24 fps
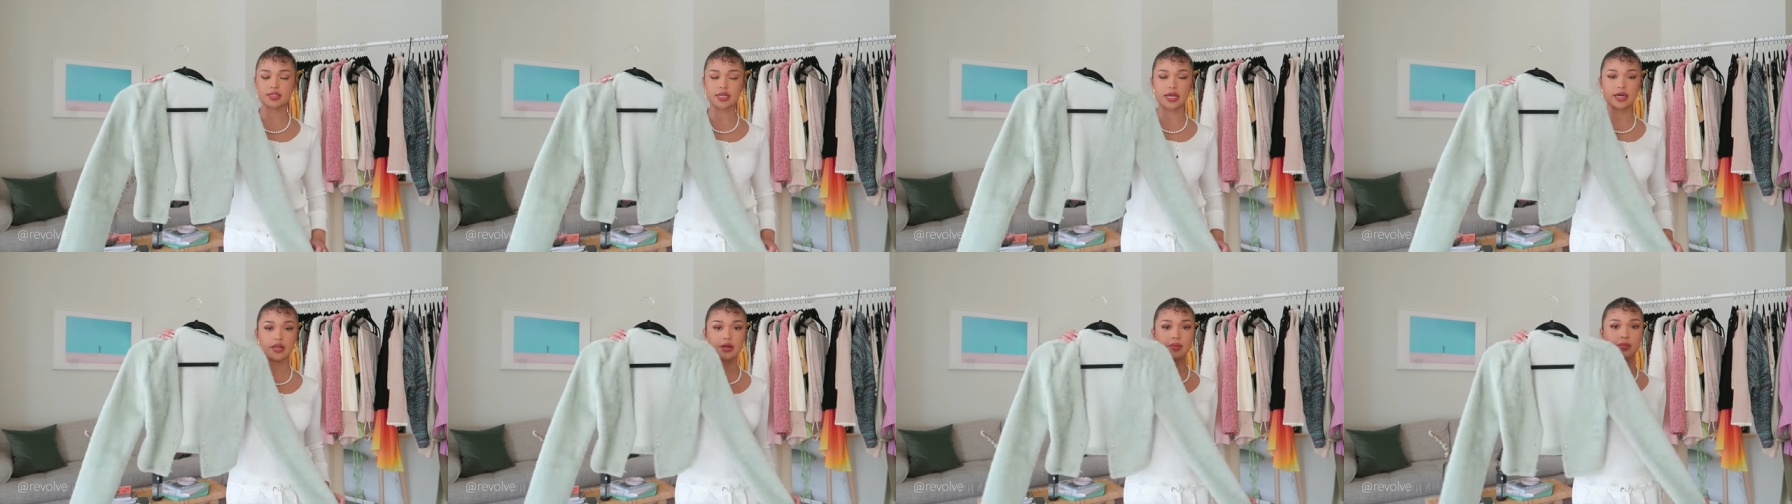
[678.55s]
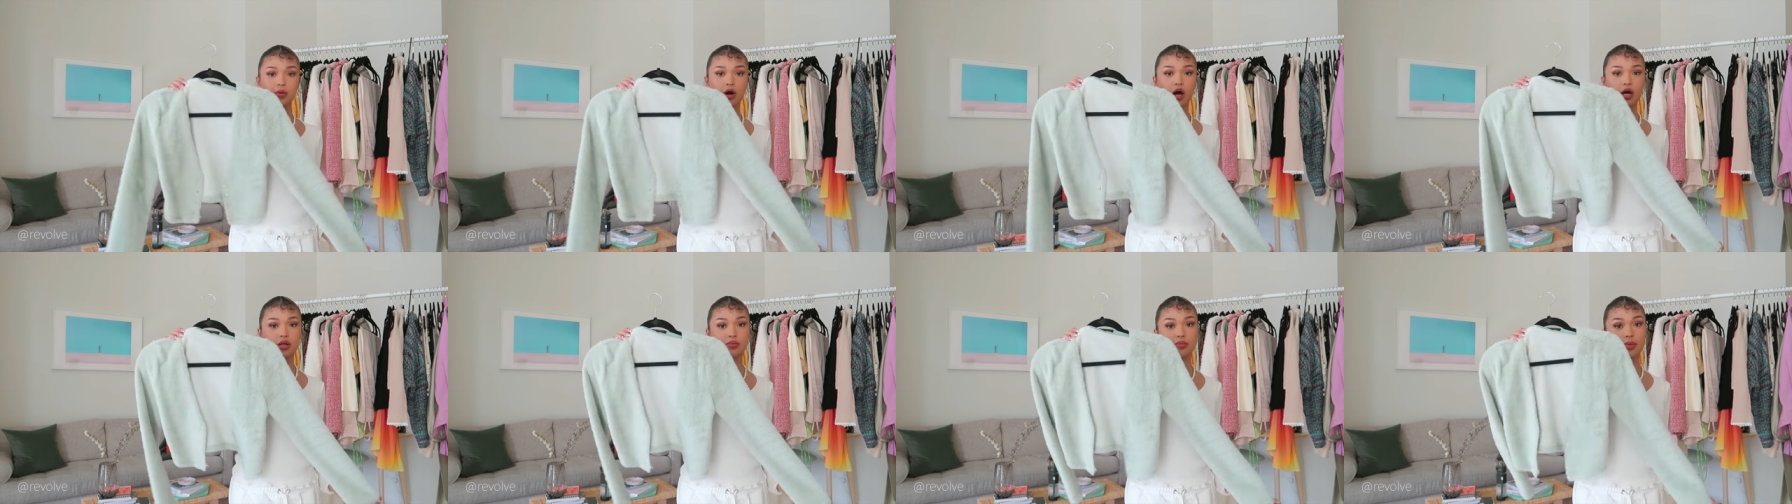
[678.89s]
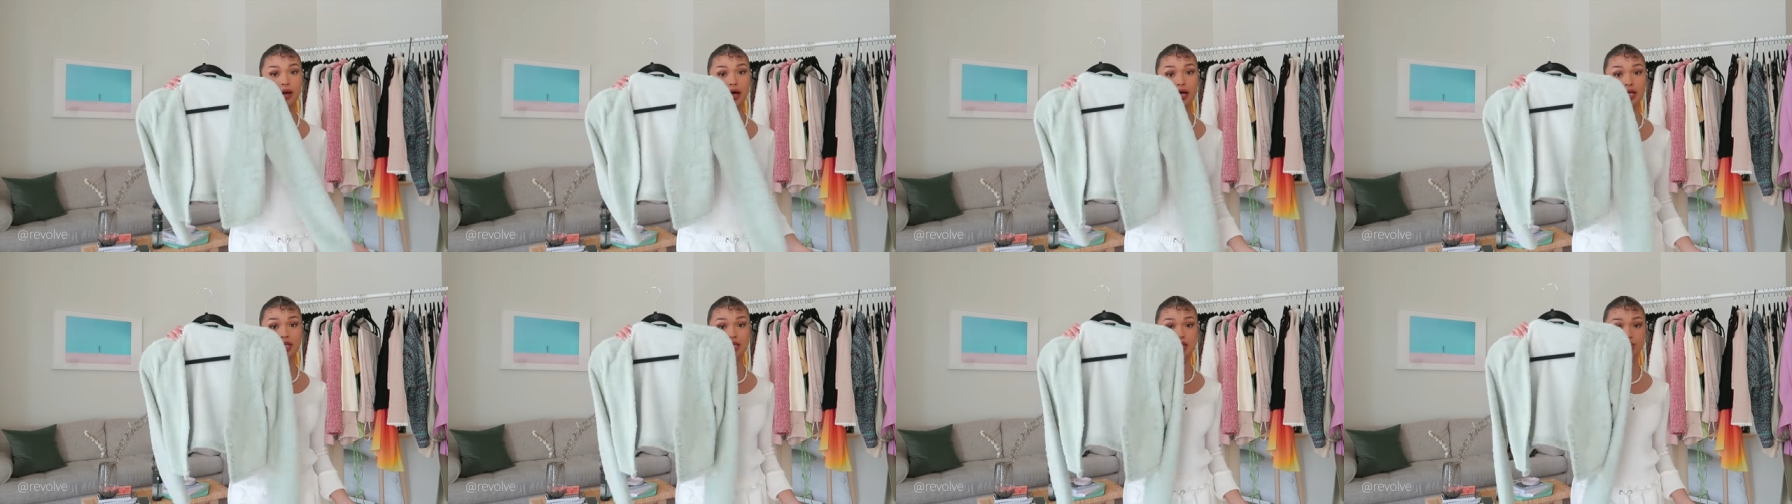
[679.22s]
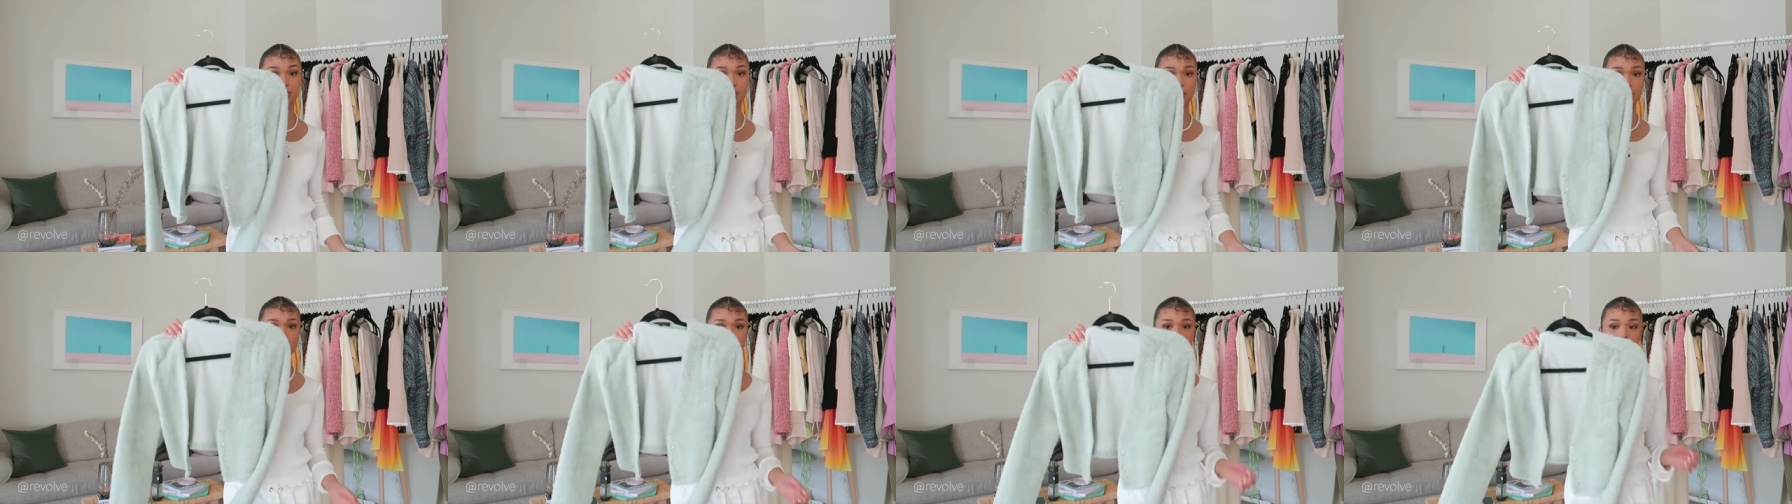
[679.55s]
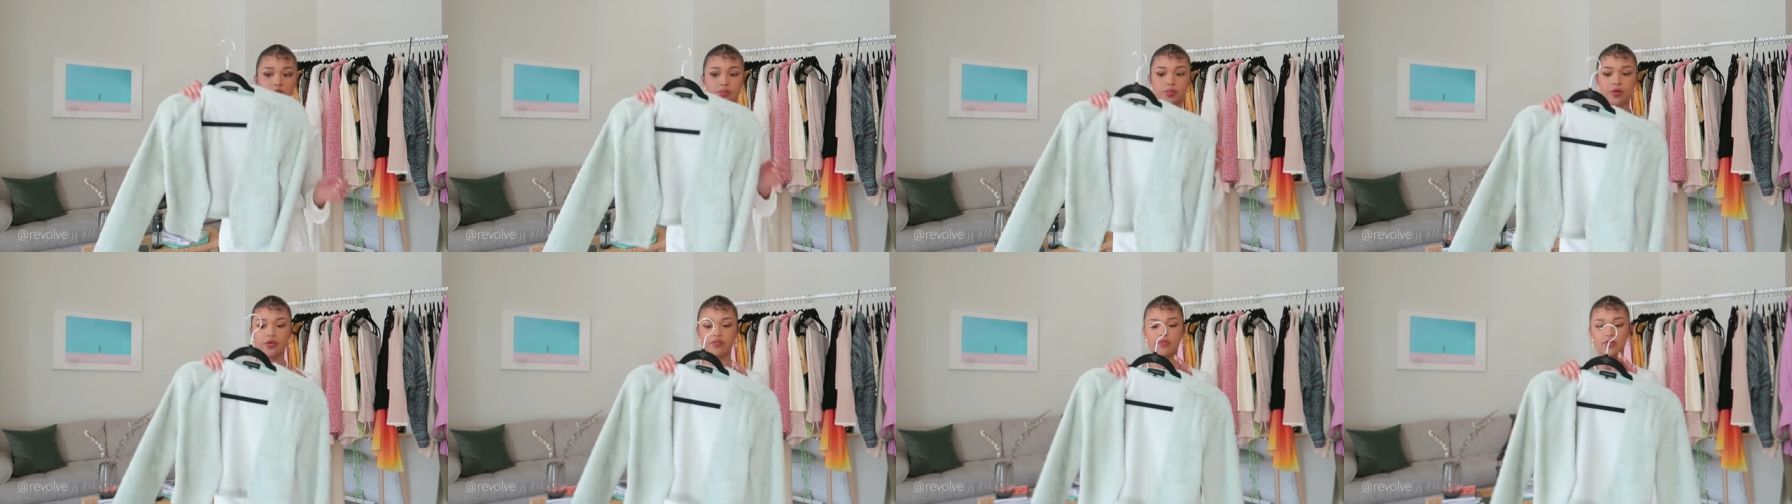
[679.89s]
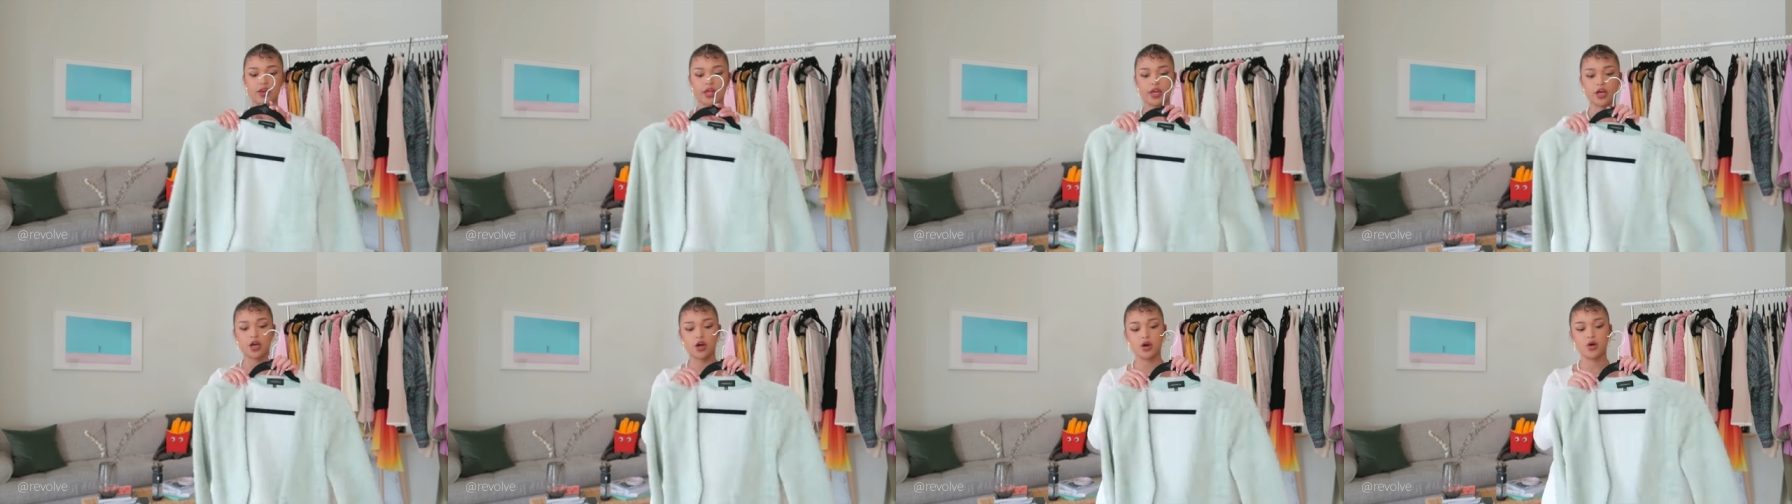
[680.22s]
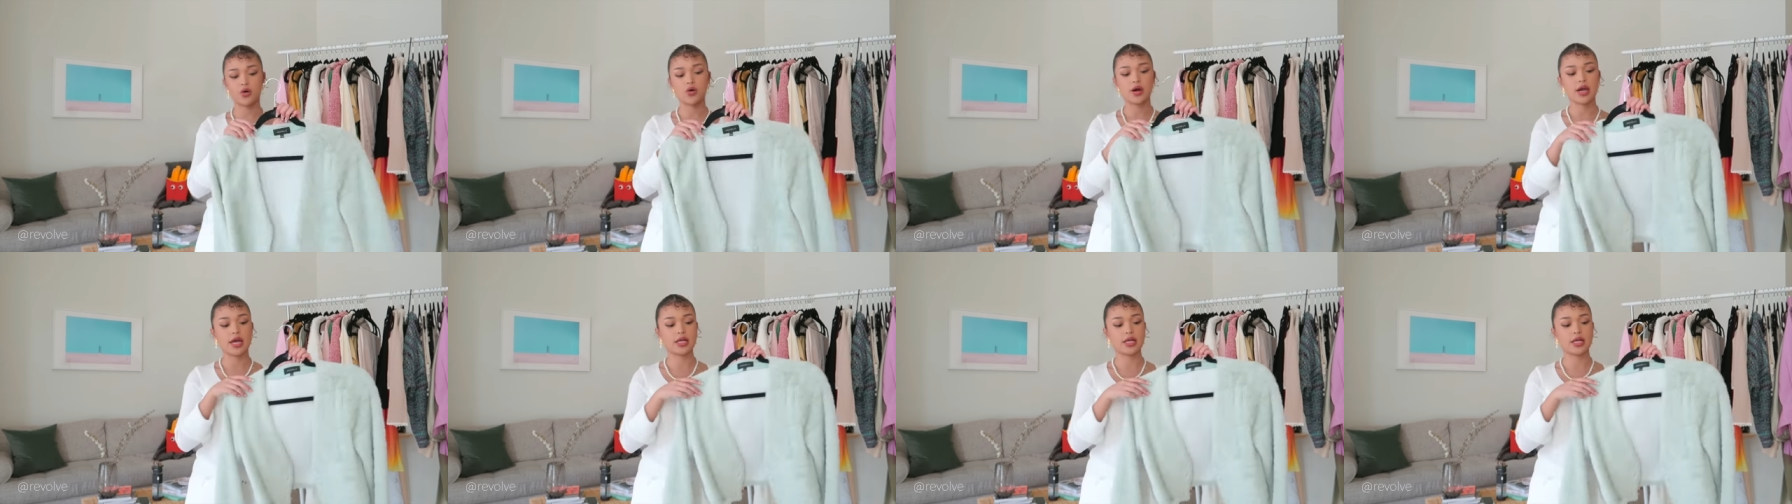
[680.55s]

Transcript: this item on my spring lookbook video,